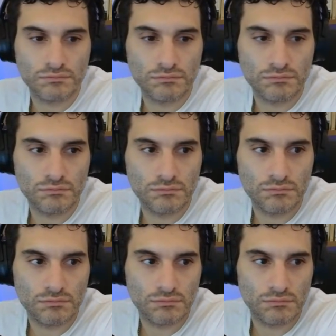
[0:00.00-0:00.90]

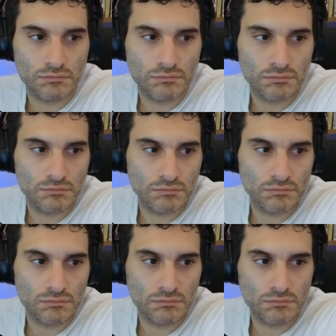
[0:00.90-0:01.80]

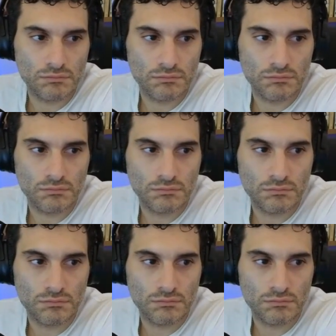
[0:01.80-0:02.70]

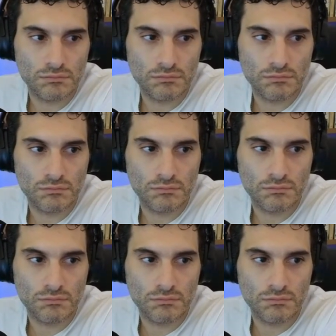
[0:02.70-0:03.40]
(not speaking)